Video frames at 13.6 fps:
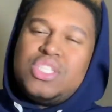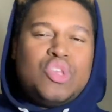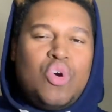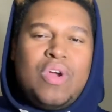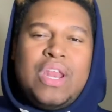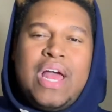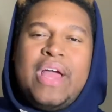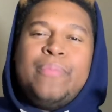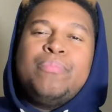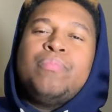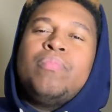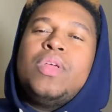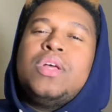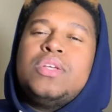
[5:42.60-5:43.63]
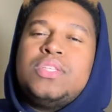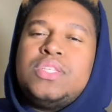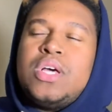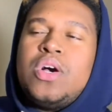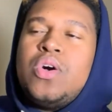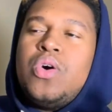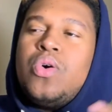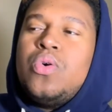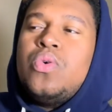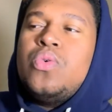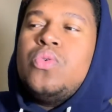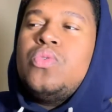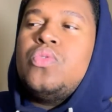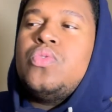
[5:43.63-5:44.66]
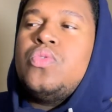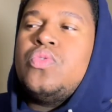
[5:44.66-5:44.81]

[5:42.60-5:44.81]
storyline. So,